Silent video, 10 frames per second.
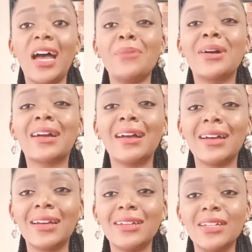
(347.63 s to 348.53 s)
Amaka
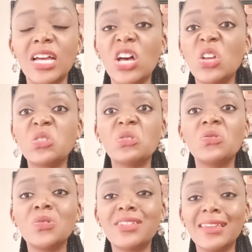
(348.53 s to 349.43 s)
told you
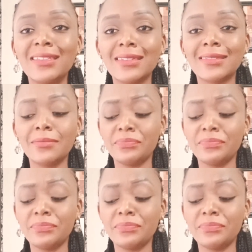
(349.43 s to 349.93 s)
to change it.